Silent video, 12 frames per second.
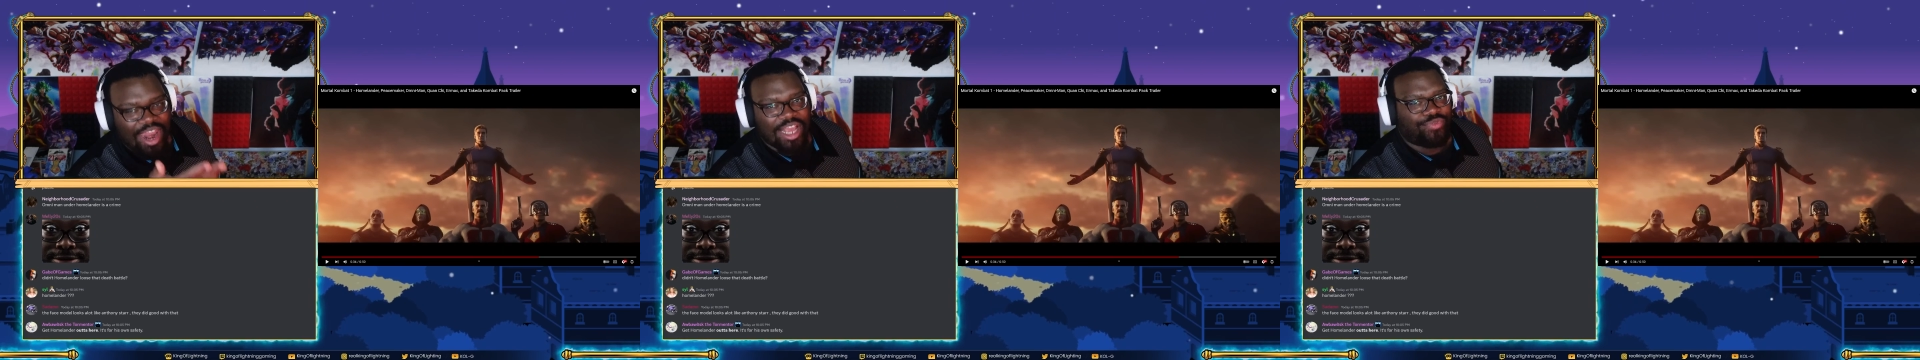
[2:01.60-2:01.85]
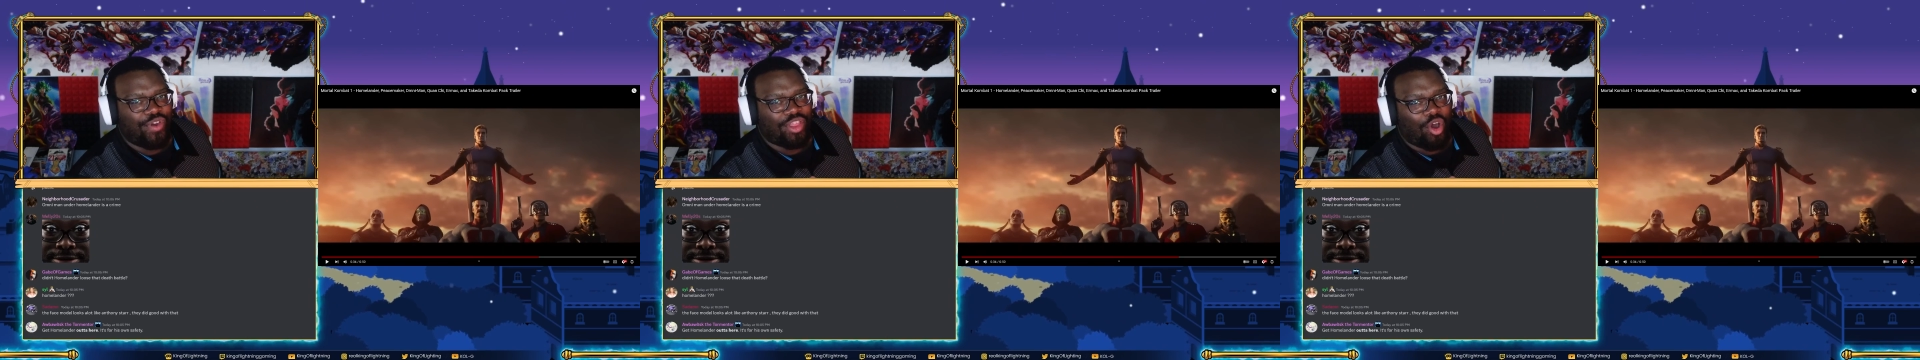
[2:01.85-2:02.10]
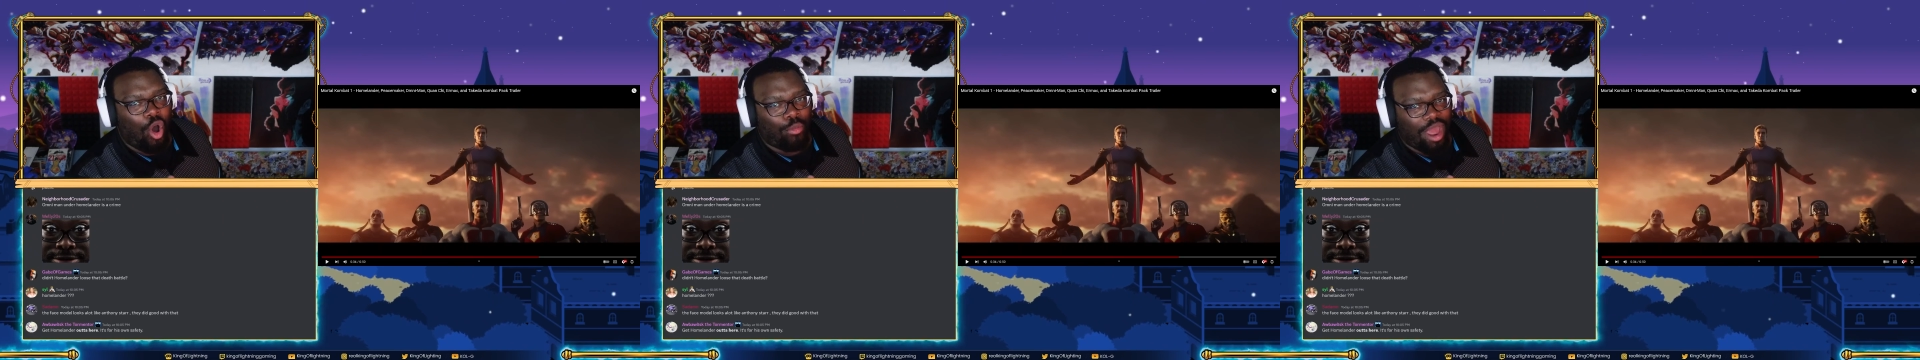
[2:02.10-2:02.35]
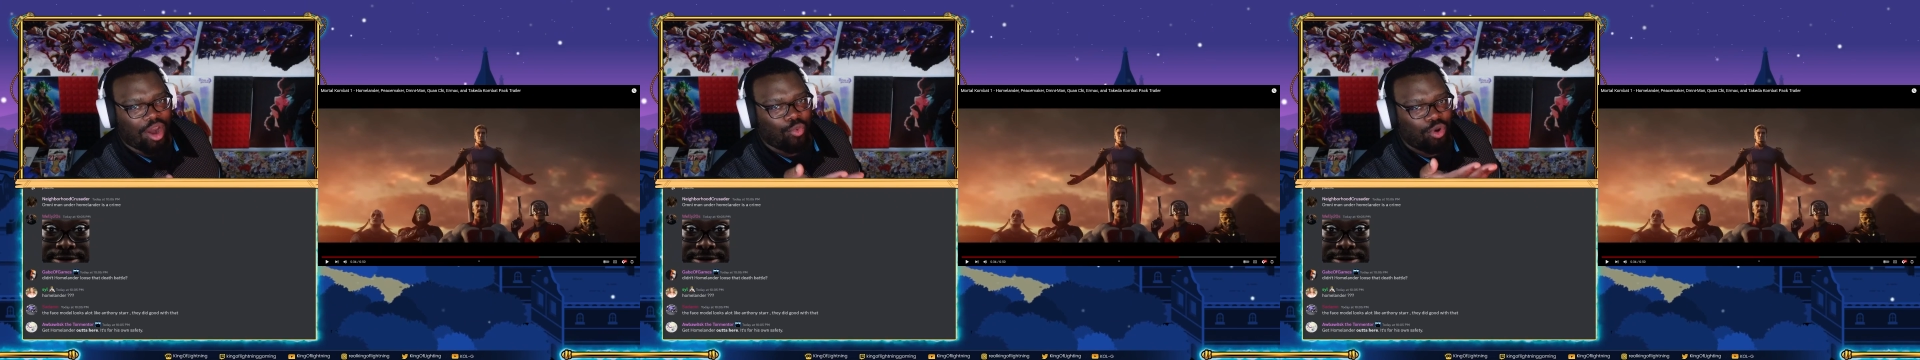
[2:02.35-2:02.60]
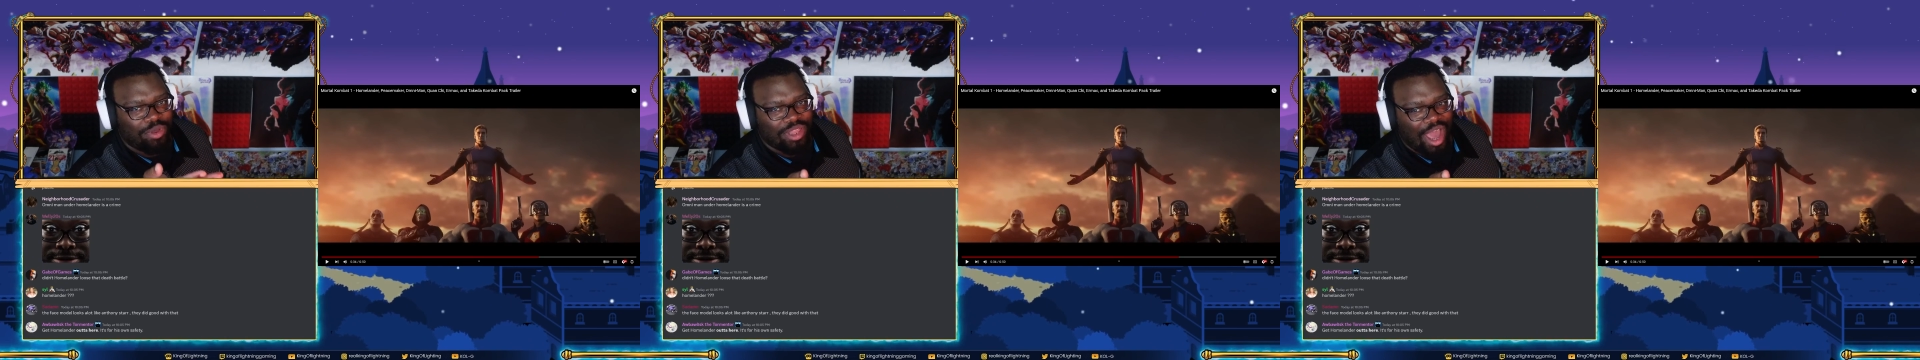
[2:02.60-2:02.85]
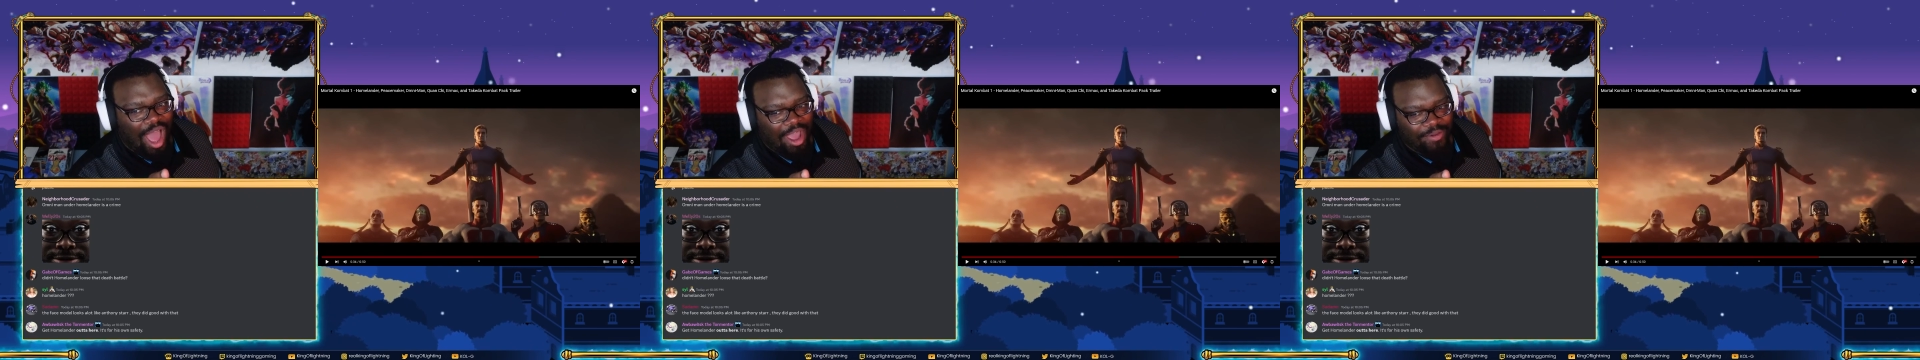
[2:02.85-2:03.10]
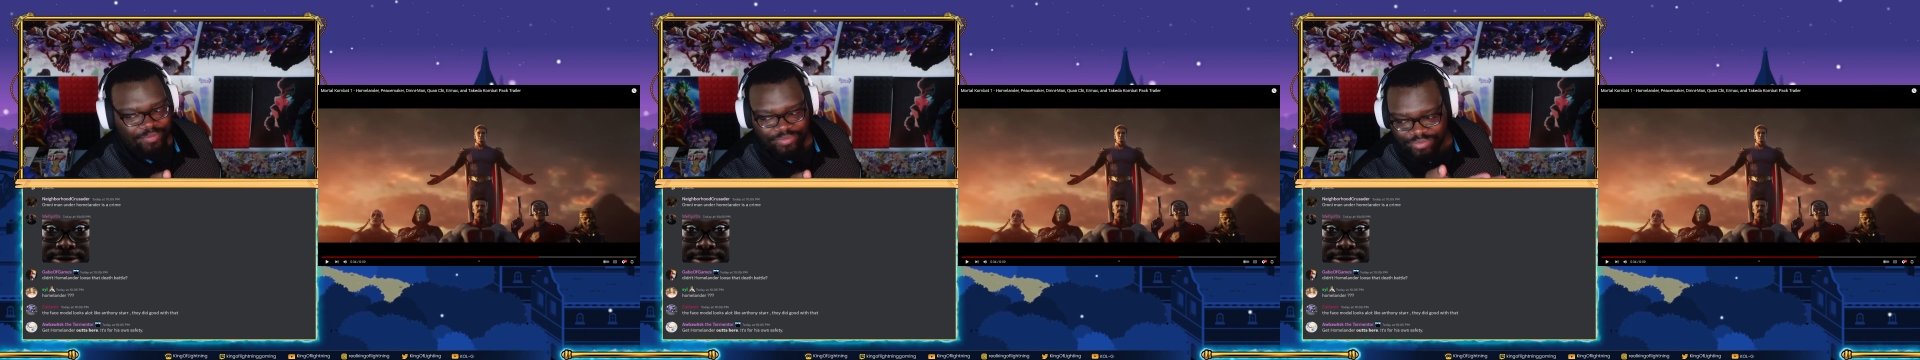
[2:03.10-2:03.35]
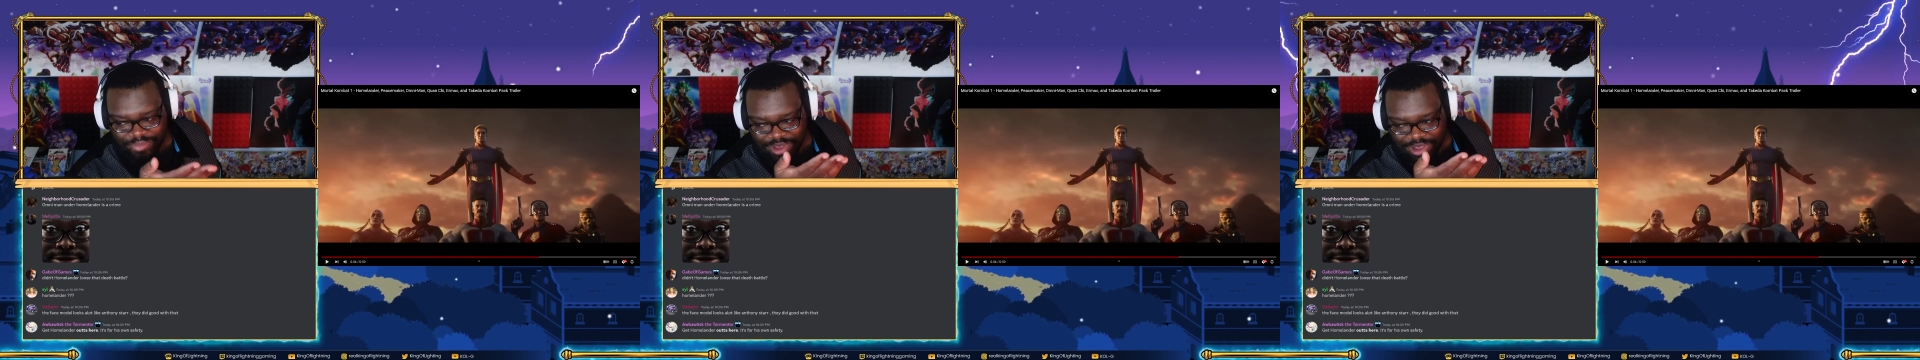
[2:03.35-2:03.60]
it is fitting that Homelander would be the guy.
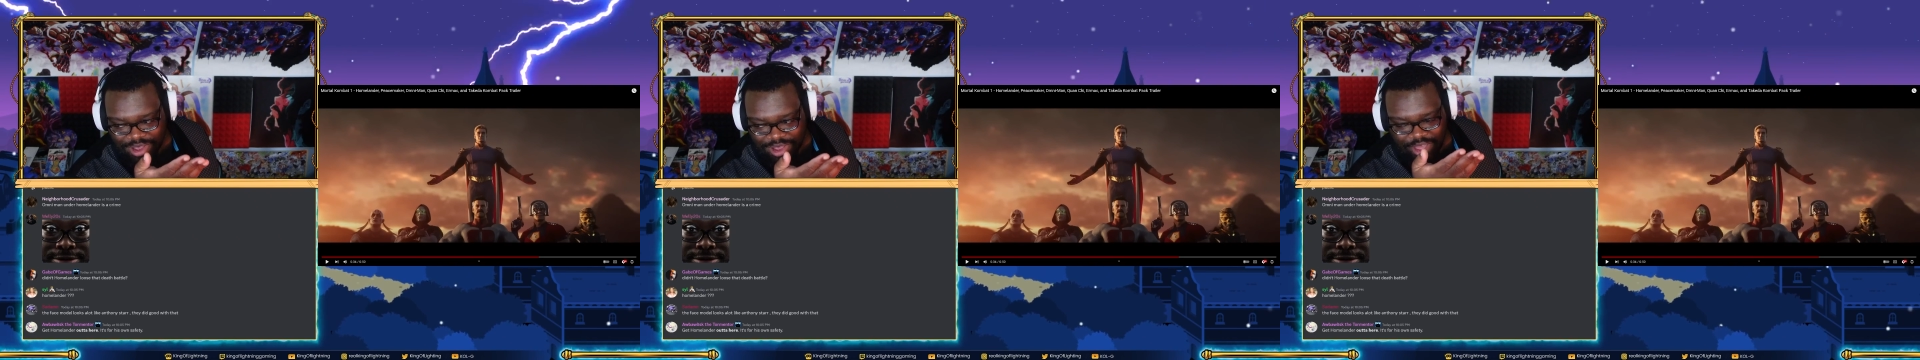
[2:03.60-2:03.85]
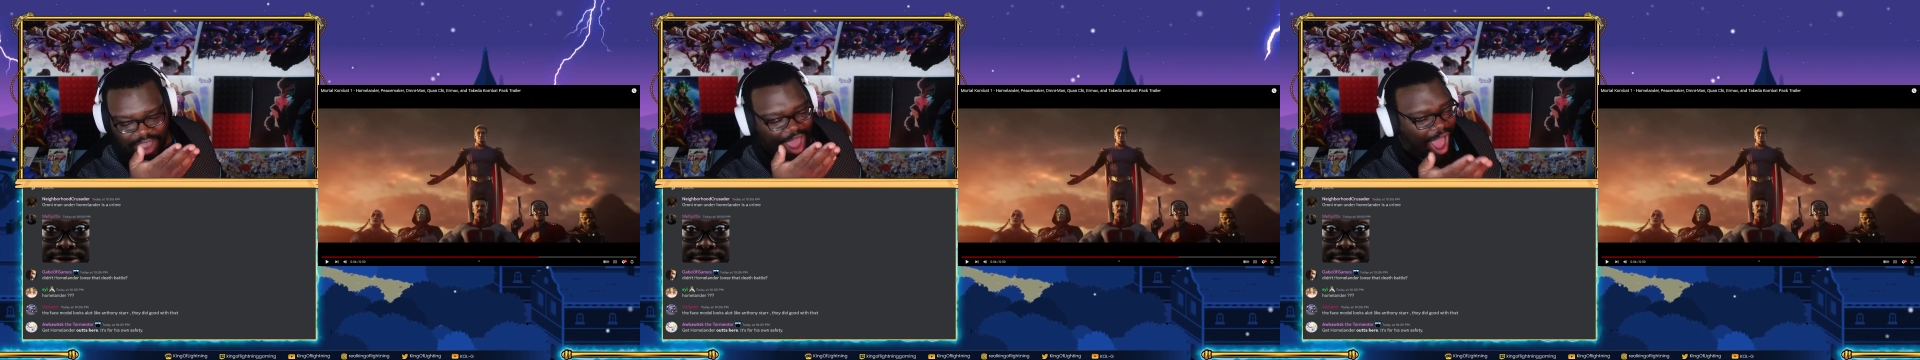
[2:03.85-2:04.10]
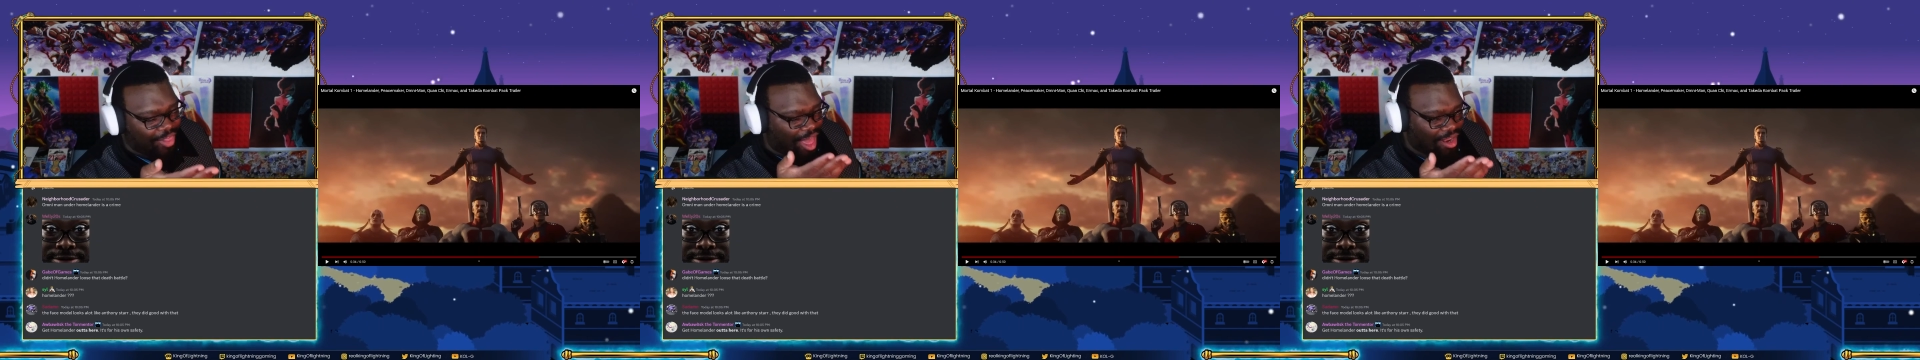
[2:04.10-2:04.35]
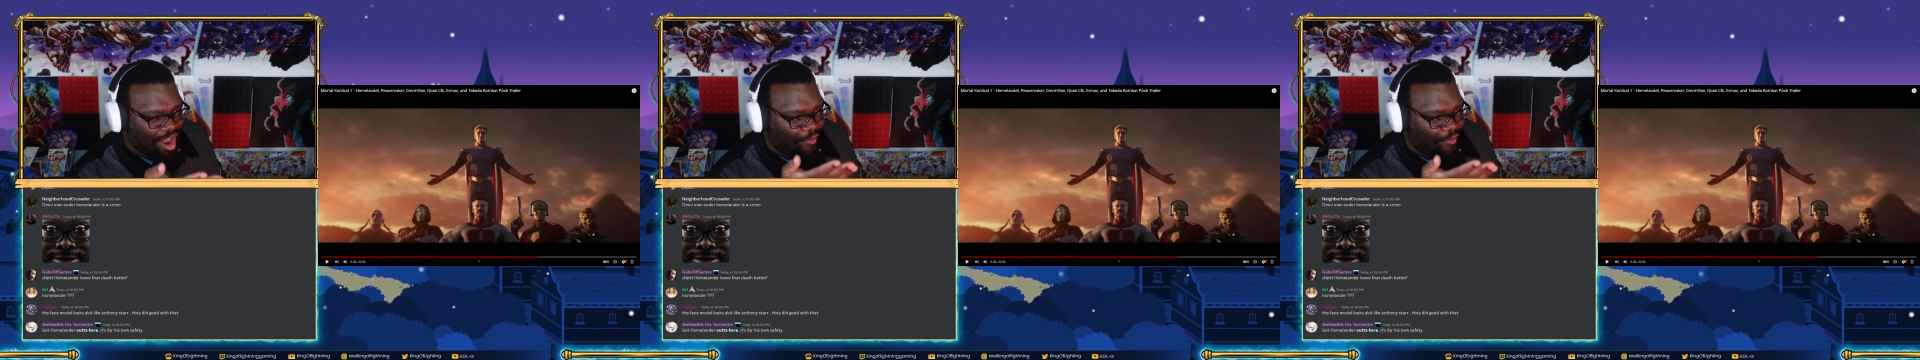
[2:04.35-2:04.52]
The guy that